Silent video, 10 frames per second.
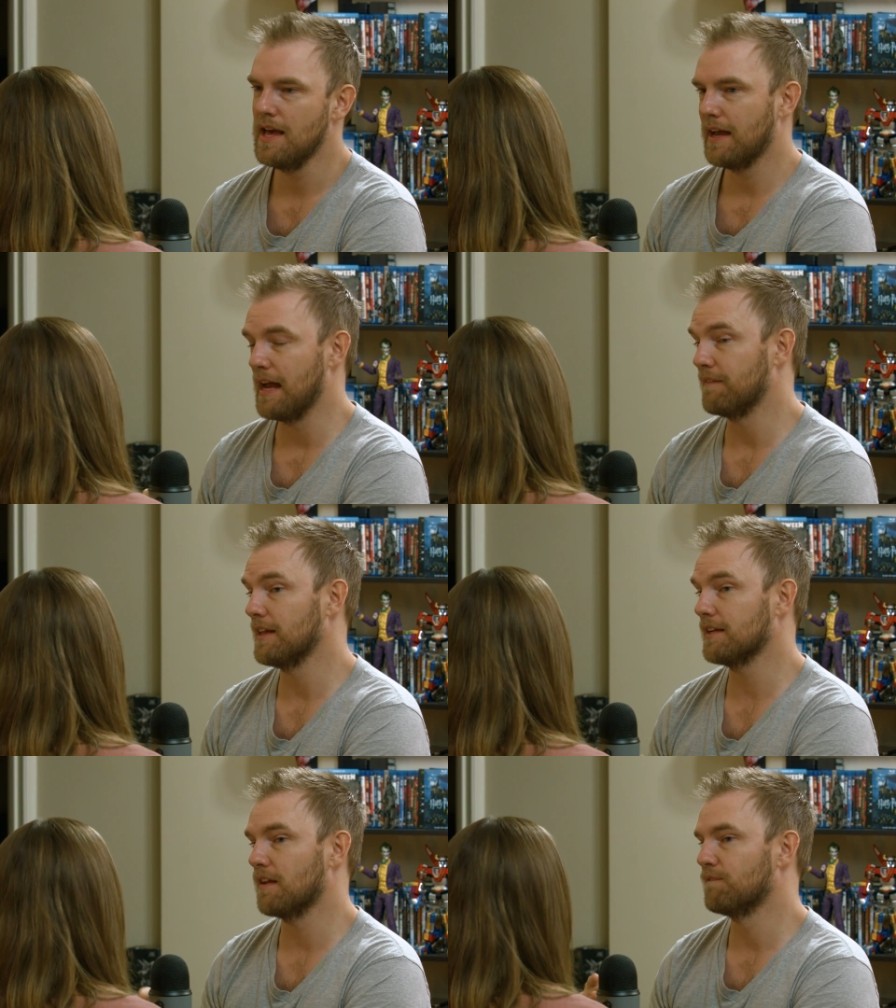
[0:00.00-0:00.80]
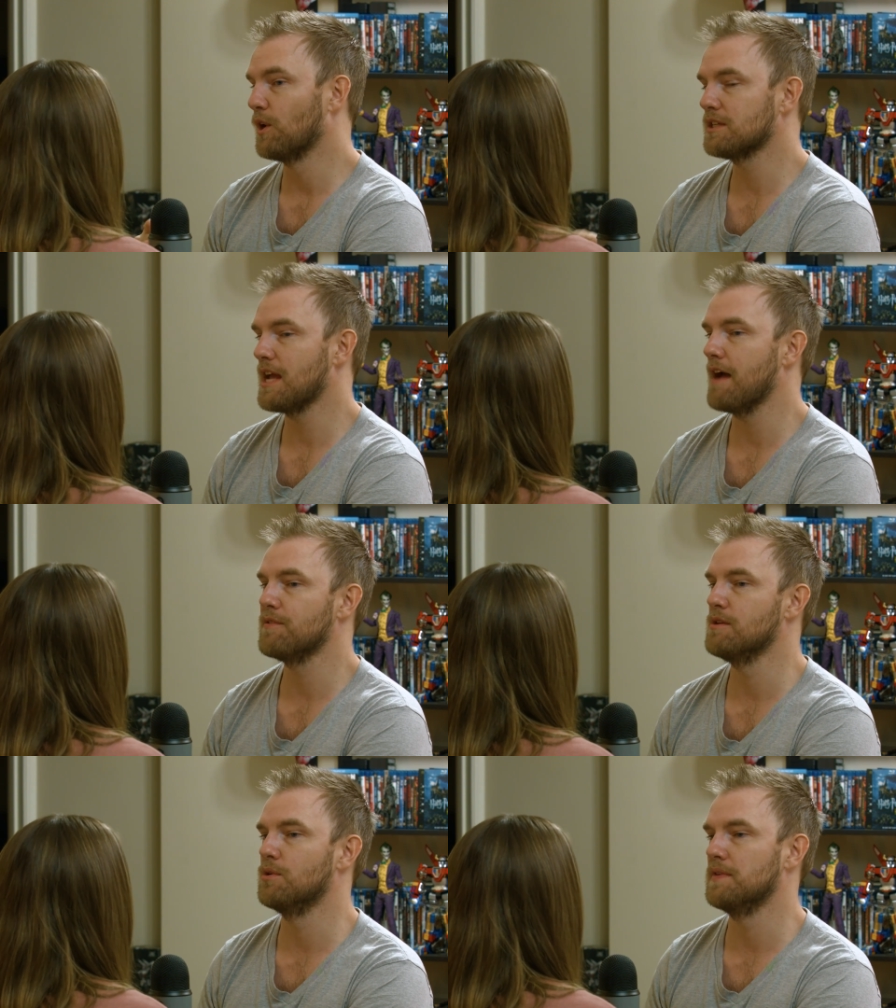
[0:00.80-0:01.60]
And I felt like the first half
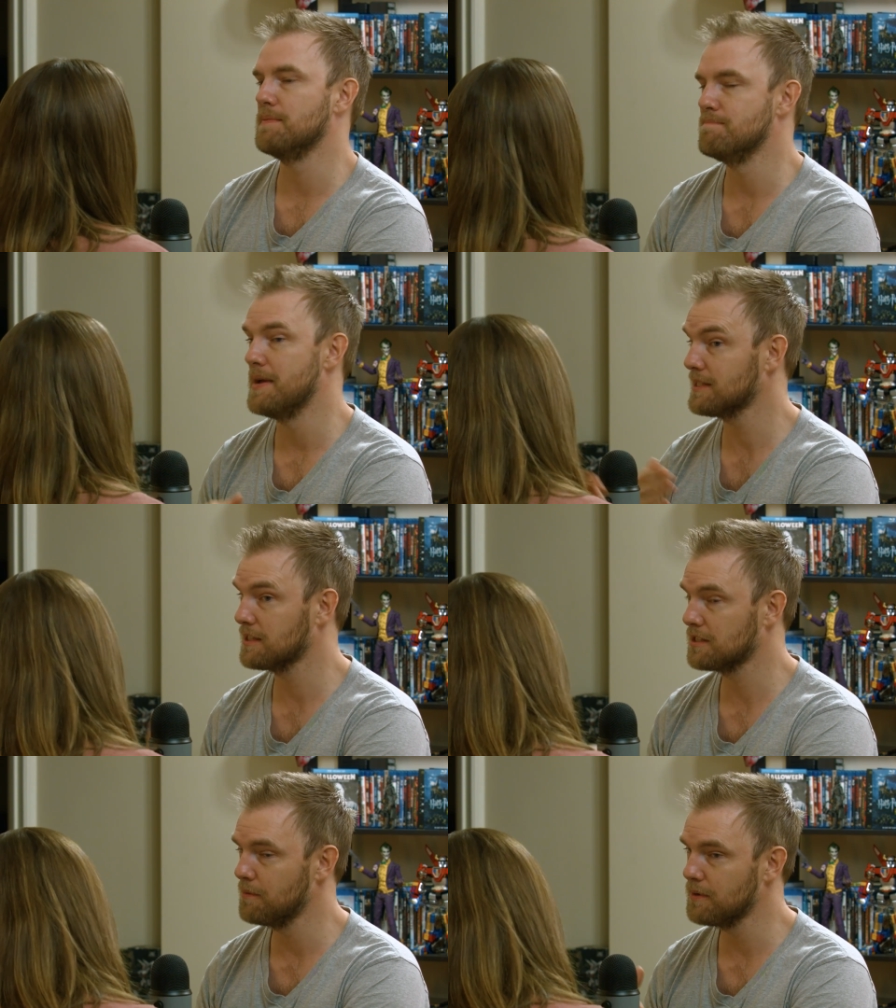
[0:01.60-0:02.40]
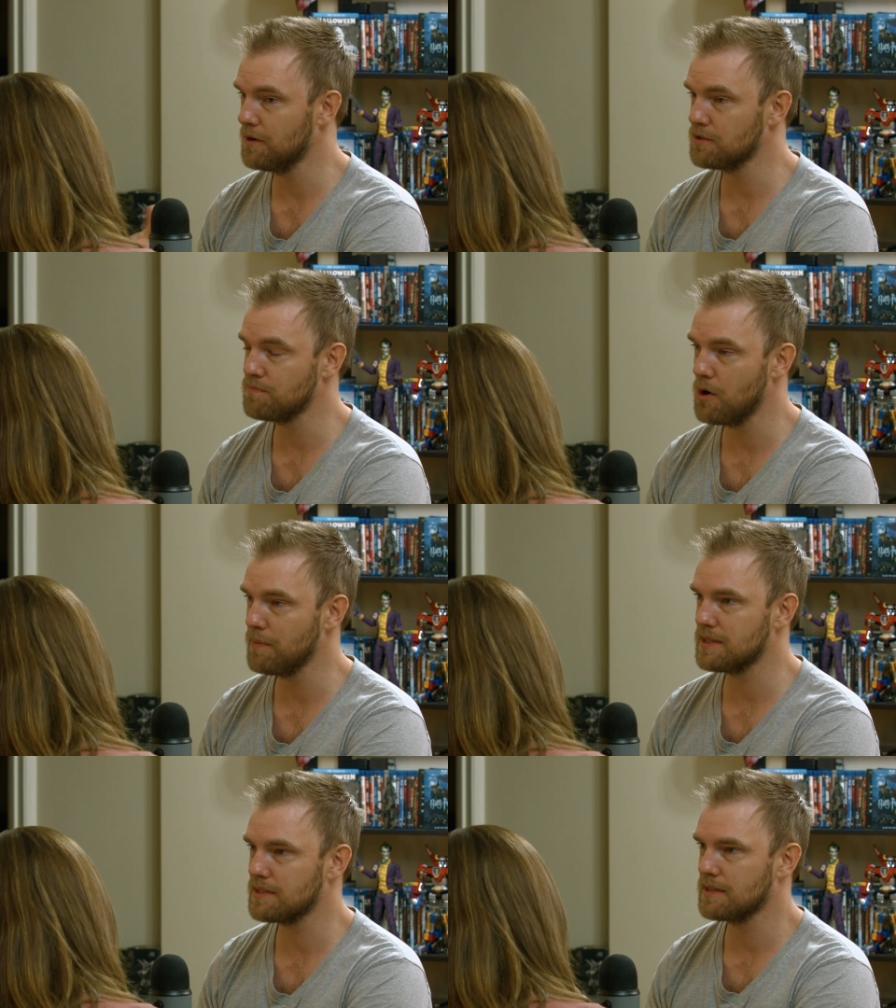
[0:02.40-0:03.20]
of the movie missed some of those
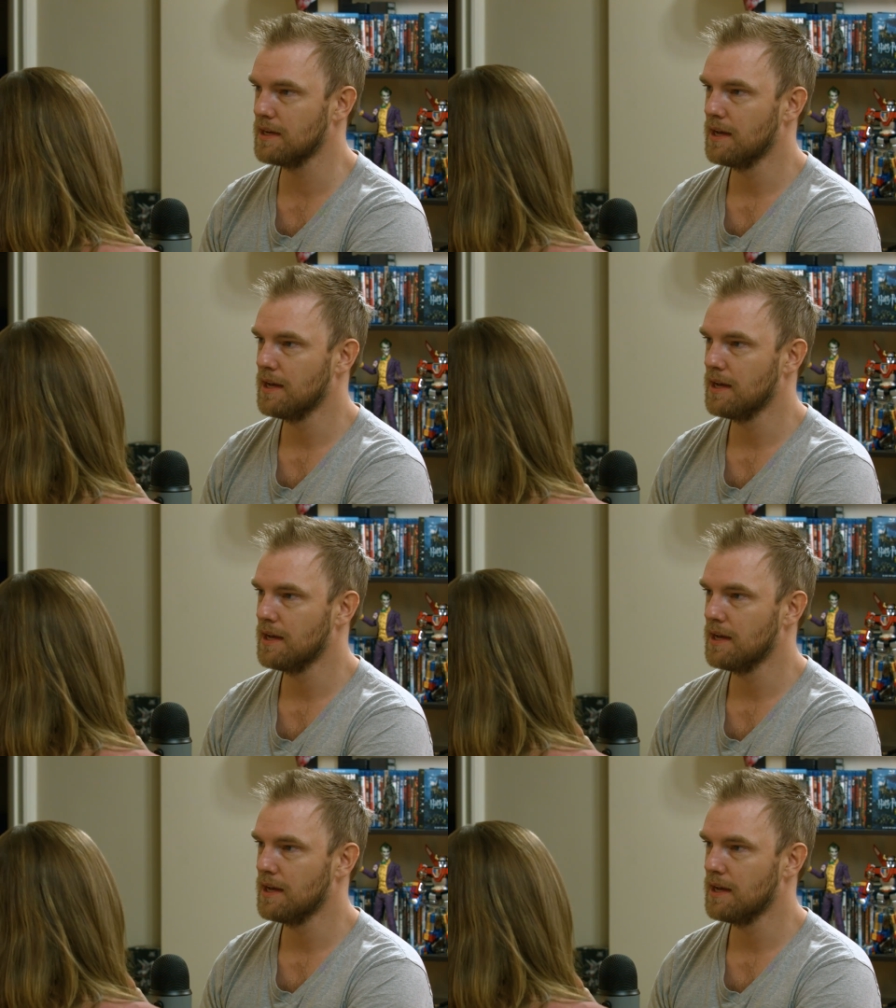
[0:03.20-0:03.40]
moments,